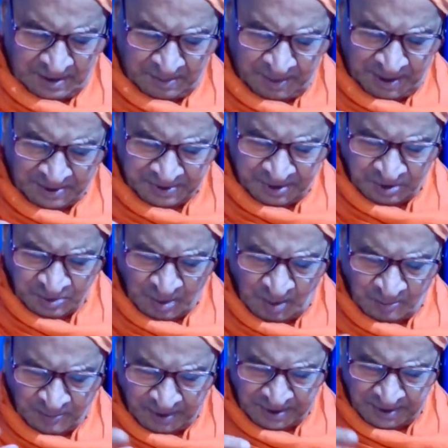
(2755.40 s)
The master
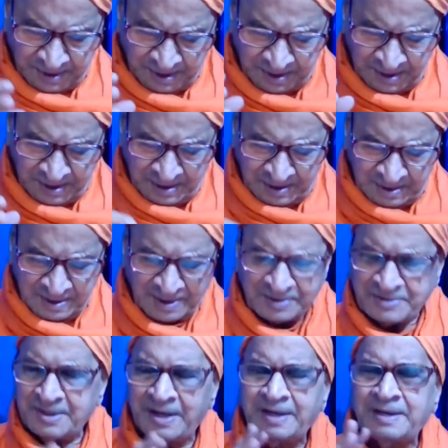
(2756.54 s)
saw further,
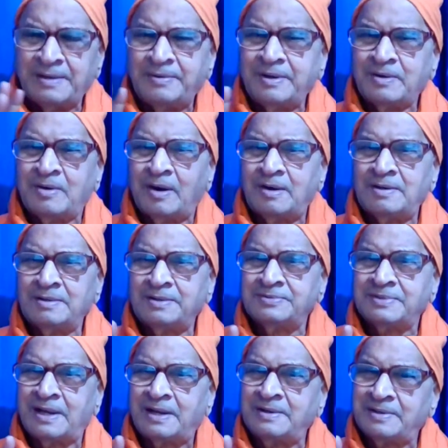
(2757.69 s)
he straight away called
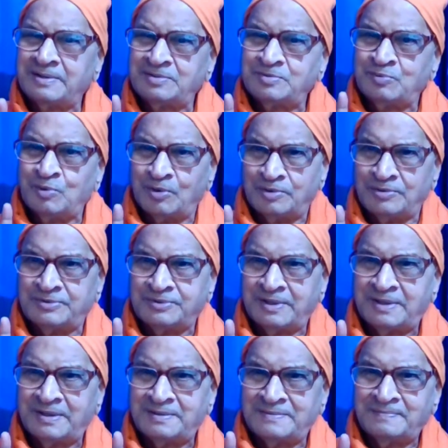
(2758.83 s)
the scientists fools.